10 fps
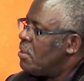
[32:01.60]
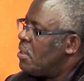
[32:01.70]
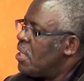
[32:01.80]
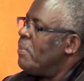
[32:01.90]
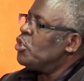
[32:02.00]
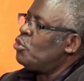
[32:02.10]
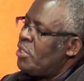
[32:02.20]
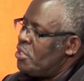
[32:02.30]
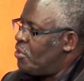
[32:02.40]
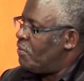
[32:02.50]
The
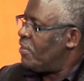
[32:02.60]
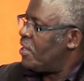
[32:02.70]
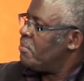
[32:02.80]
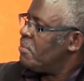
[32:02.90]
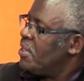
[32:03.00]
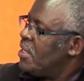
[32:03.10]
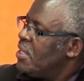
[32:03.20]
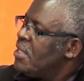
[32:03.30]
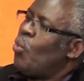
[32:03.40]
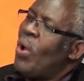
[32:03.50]
majority of them,
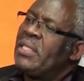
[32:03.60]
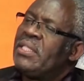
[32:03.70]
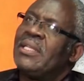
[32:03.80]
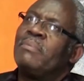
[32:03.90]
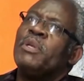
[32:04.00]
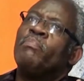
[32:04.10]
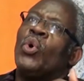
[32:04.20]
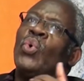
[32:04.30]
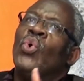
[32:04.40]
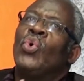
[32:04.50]
the ones that
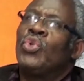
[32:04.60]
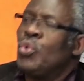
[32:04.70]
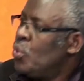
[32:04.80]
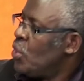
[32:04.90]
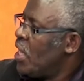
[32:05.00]
people look to,